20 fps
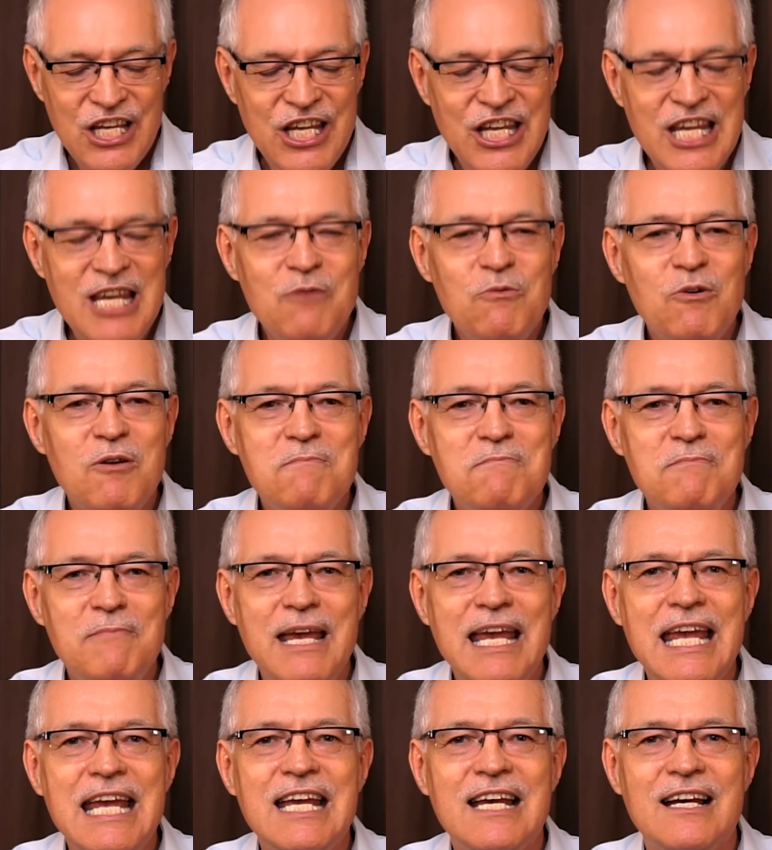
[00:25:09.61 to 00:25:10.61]
he will
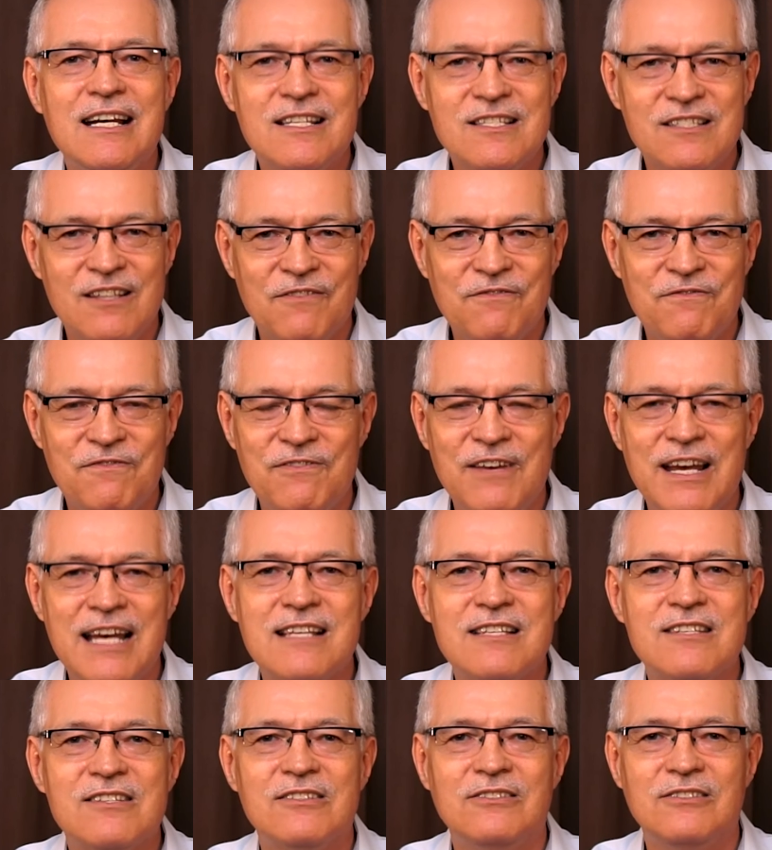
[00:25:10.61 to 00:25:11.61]
make us a
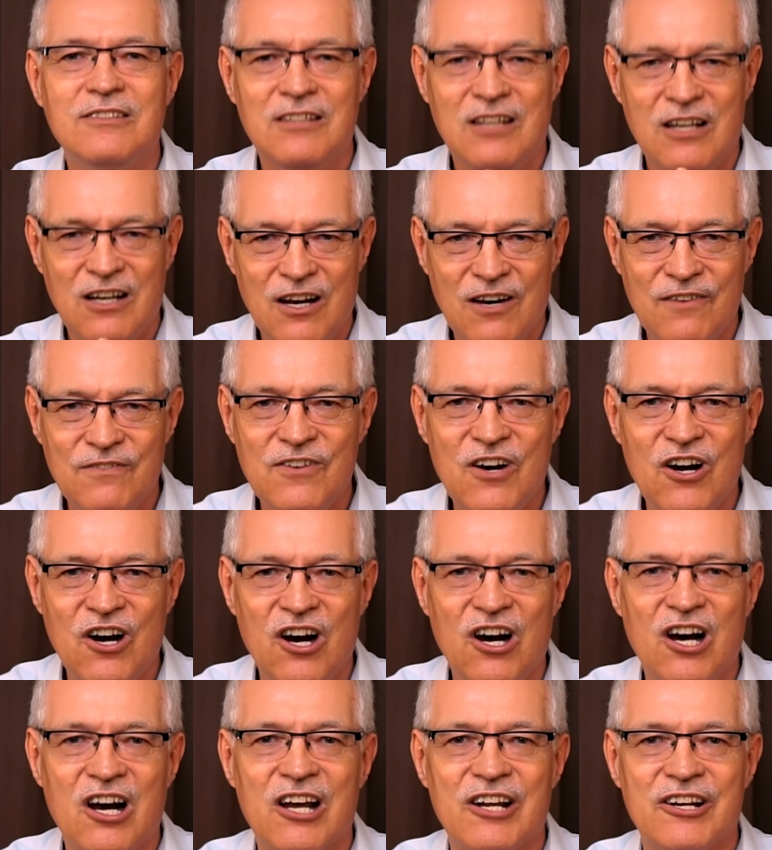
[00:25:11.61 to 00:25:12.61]
vessel of
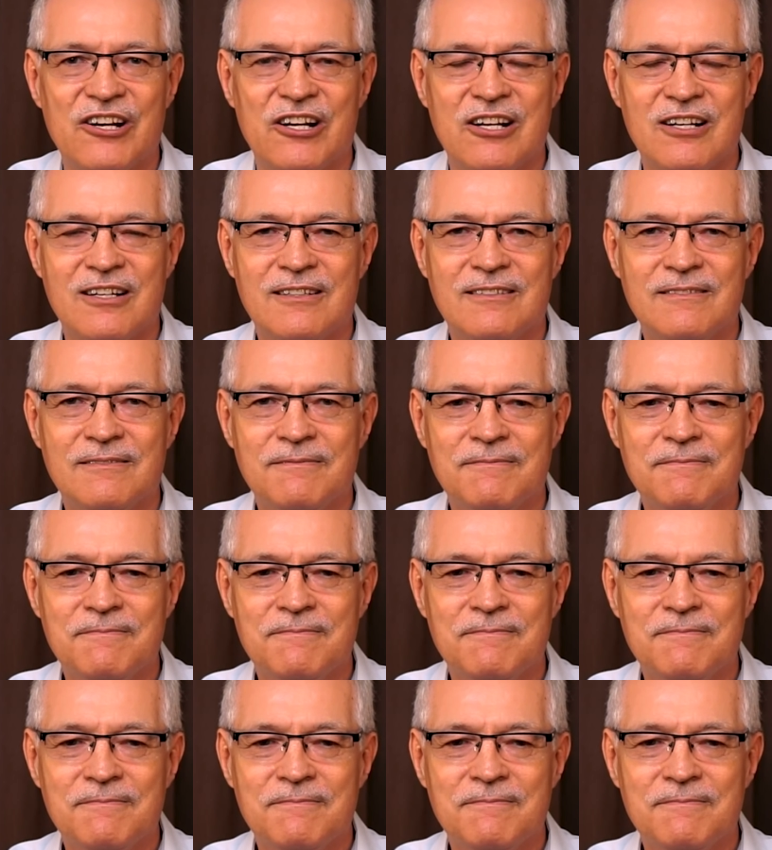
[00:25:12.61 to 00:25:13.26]
honor.